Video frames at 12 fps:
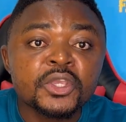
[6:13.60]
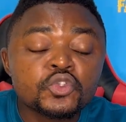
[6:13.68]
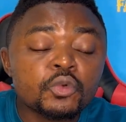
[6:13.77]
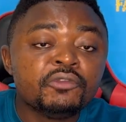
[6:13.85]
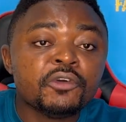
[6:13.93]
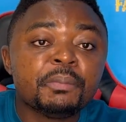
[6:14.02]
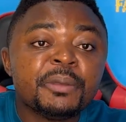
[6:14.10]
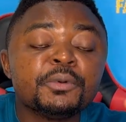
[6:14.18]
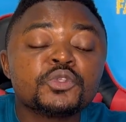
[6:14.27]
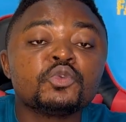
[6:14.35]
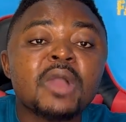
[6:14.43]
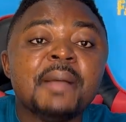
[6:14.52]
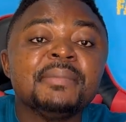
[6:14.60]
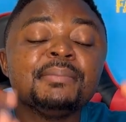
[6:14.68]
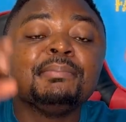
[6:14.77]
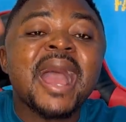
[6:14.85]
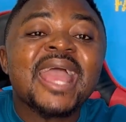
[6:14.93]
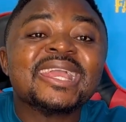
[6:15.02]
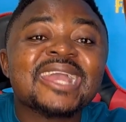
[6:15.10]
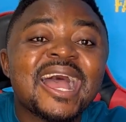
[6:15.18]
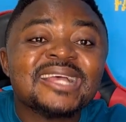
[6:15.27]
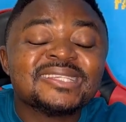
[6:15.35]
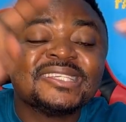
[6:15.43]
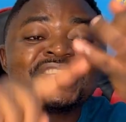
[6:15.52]
for people to go and be buying
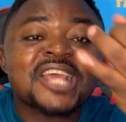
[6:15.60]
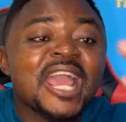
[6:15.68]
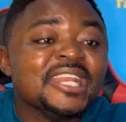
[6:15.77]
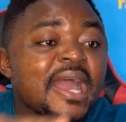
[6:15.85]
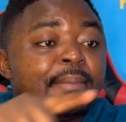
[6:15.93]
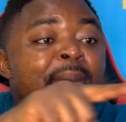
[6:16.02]
cars in China,